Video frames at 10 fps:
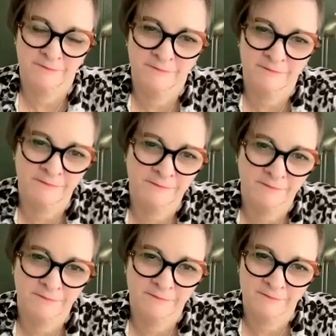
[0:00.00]

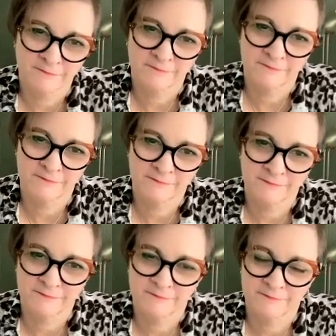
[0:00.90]

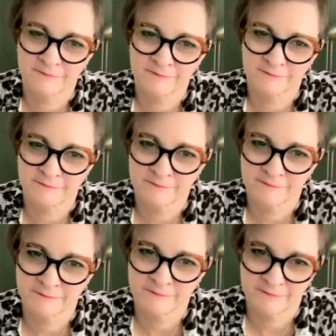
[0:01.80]

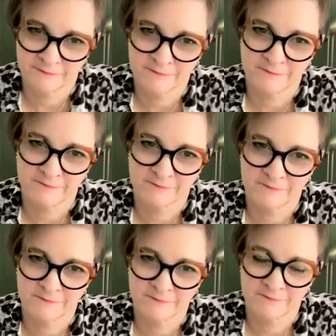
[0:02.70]

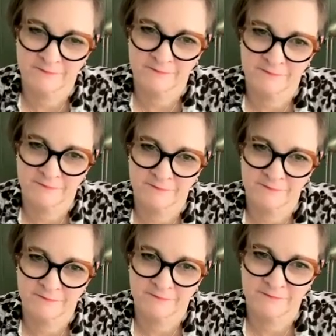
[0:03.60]

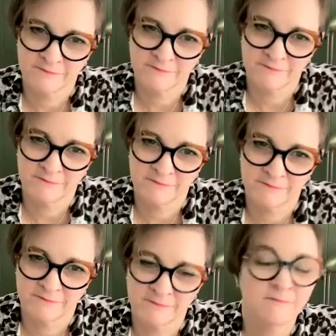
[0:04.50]

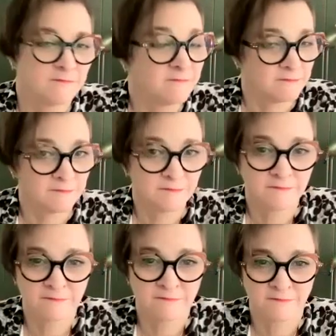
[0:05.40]

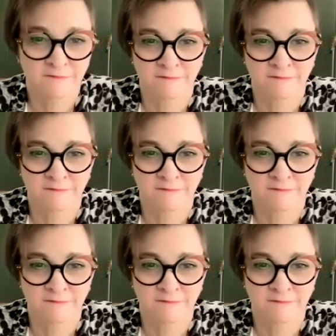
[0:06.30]
No words are spoken by the person on screen.